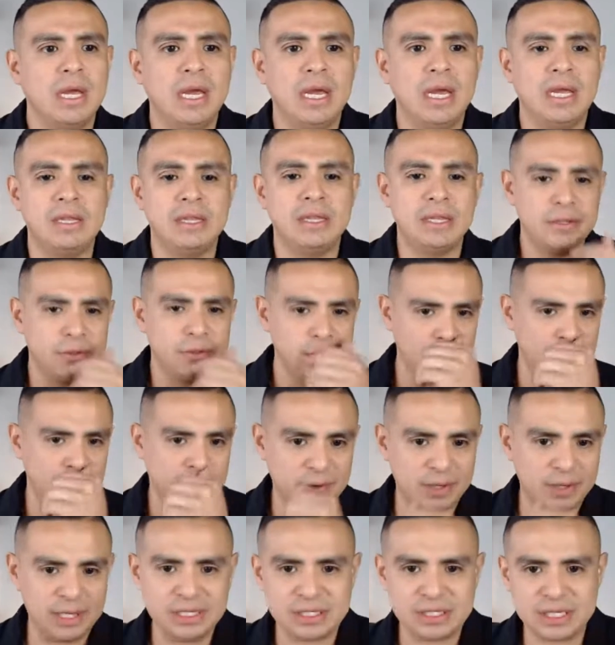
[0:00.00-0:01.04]
And they do a
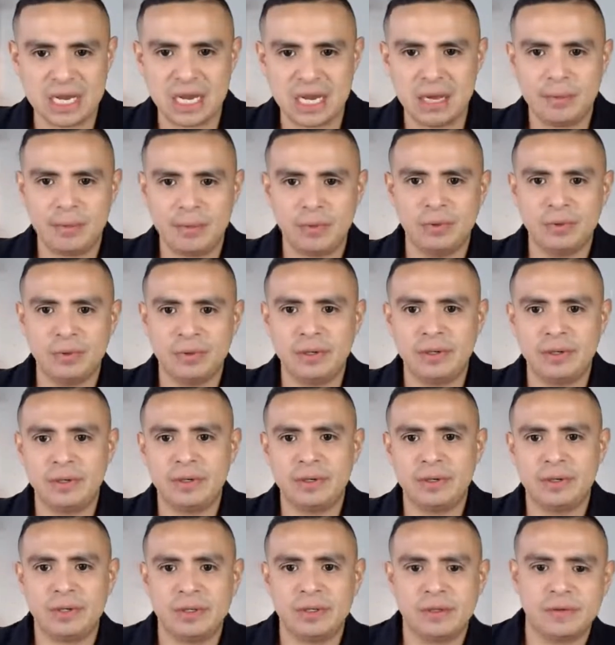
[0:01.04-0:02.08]
great job on
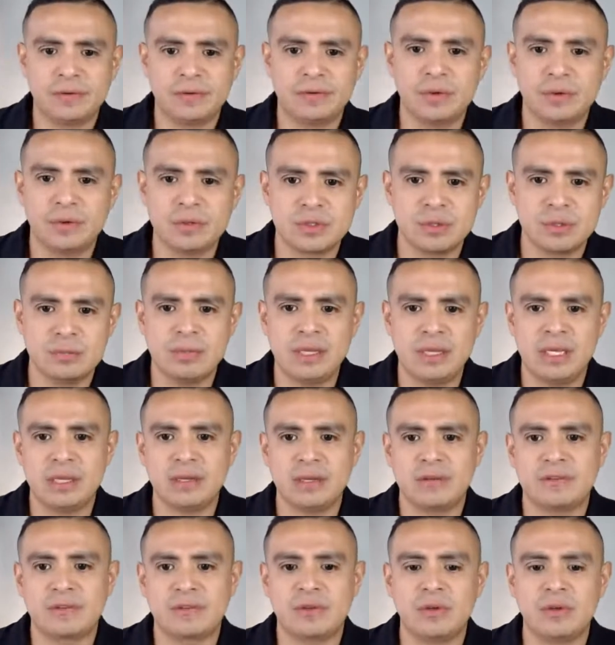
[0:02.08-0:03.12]
their social media.
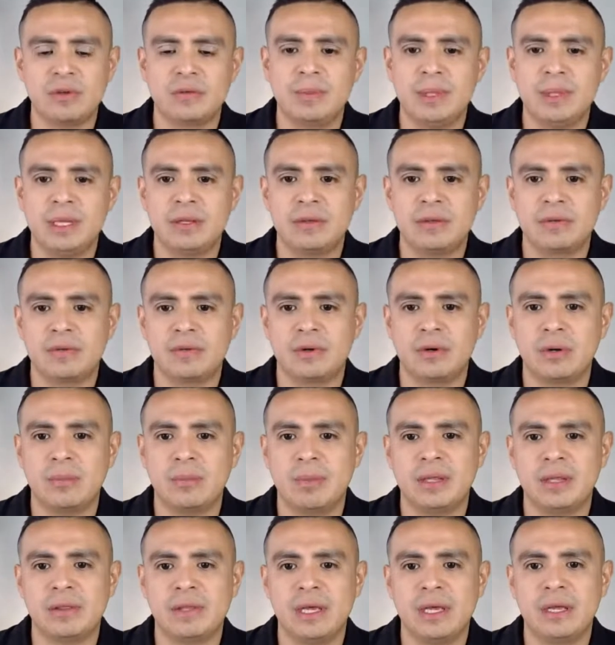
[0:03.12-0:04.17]
Excuse me, sorry
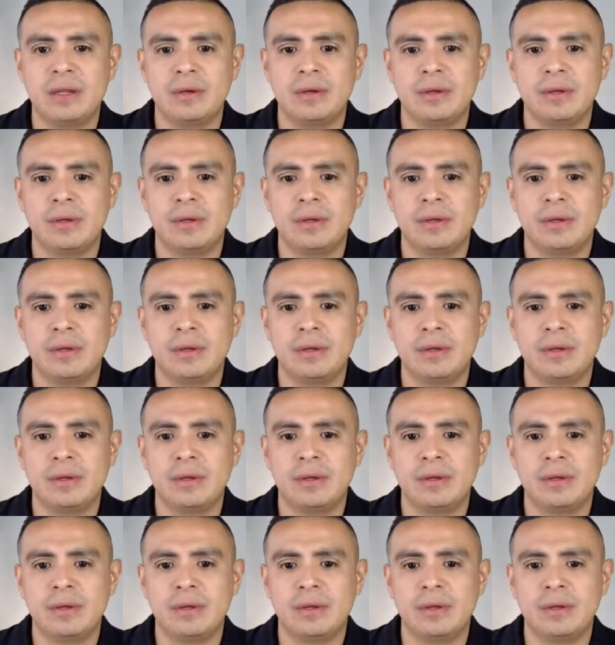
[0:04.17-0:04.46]
about that.